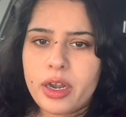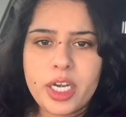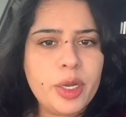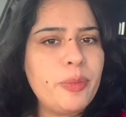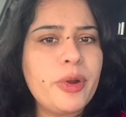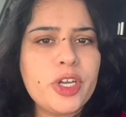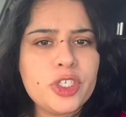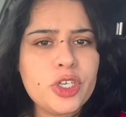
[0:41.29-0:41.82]

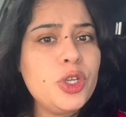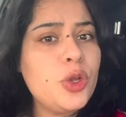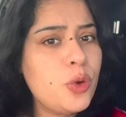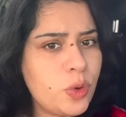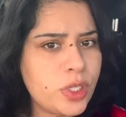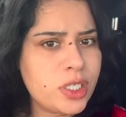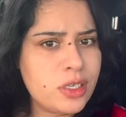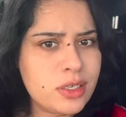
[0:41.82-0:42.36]
depression, you
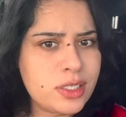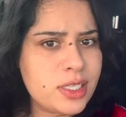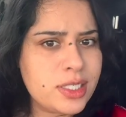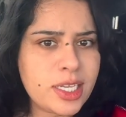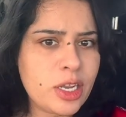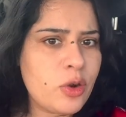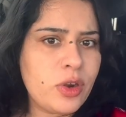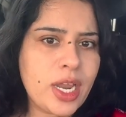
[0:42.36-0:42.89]
know that nurses
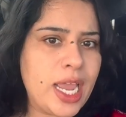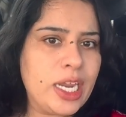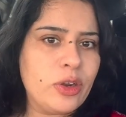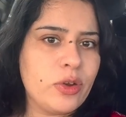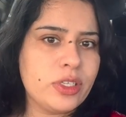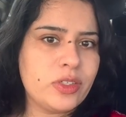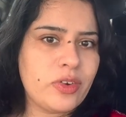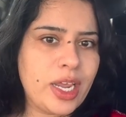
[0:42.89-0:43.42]
cannot
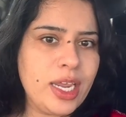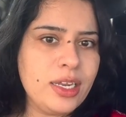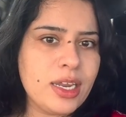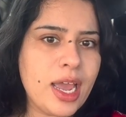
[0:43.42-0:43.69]
diagnose, right?